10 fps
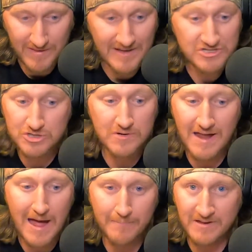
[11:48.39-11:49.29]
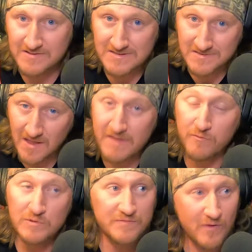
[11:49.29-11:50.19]
And that shouldn't happen because his life
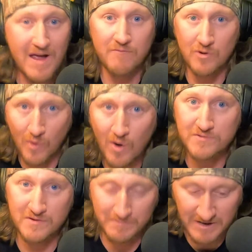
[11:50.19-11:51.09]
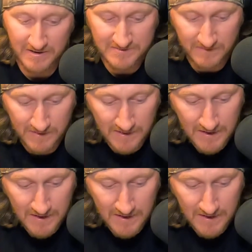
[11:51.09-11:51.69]
was forever altered because of it.